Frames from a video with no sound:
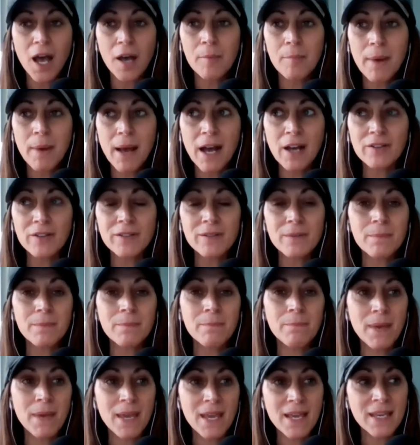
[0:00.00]
about
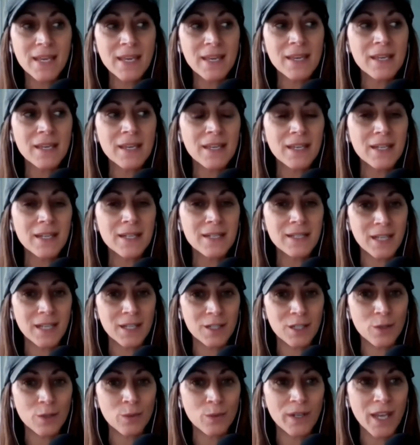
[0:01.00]
making
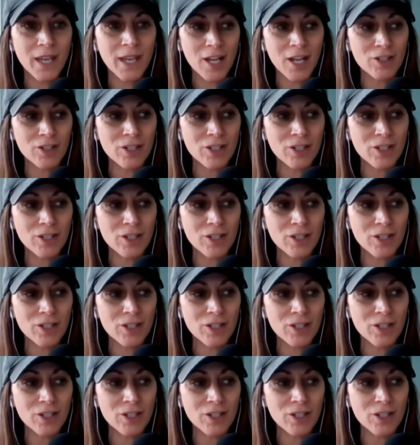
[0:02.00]
continuing